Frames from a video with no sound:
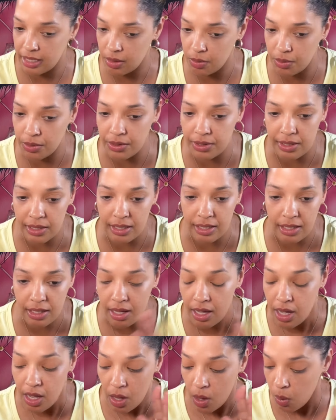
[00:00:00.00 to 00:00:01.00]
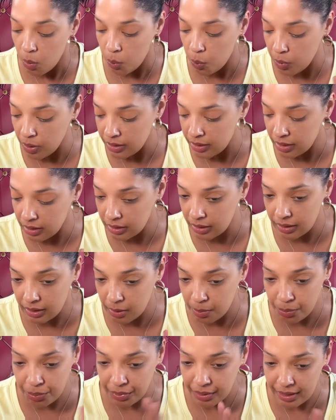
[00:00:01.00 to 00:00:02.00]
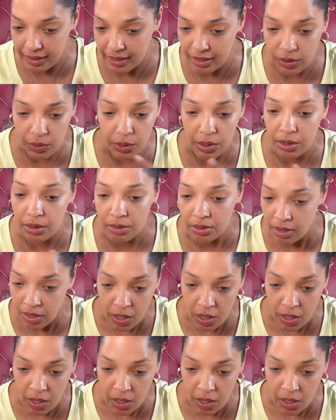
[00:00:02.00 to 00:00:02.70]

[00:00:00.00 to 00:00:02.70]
We'll see what the look brings or